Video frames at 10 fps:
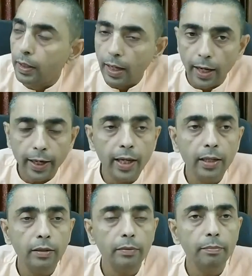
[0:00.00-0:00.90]

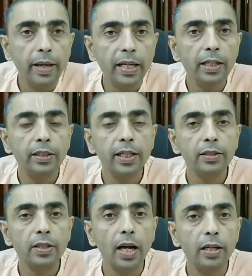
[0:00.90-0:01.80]
Again, many
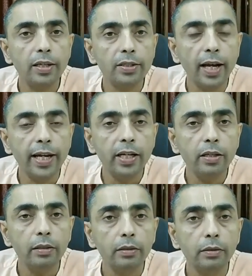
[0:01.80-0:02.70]
things are
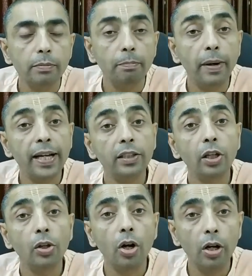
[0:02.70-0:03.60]
designed by the
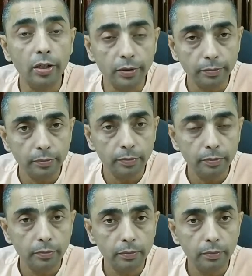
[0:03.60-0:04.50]
Lord.
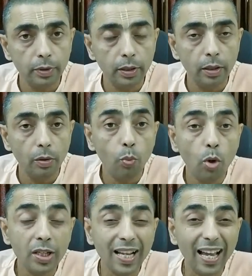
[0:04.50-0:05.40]

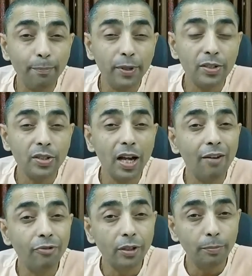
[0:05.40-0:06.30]
What happens
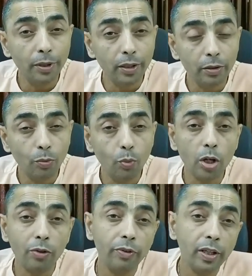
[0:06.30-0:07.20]
after birth,
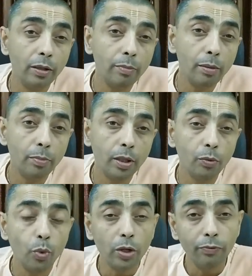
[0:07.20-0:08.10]
what we remember,
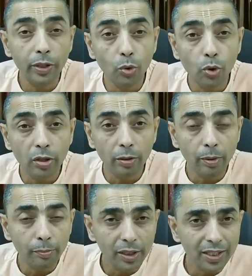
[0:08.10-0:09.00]
what we don't
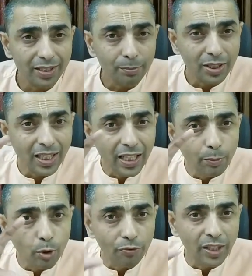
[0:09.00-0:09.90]
remember. There's some
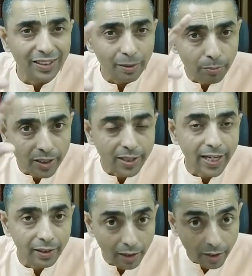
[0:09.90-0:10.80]
scheme of things, some
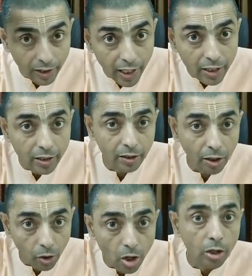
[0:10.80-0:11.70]
design, the creator, the
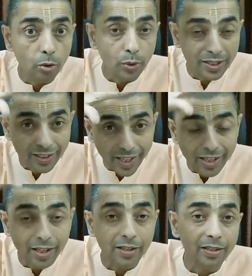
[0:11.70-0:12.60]
Lord who has
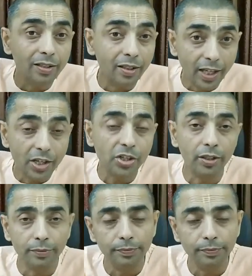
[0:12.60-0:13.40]
created this creation.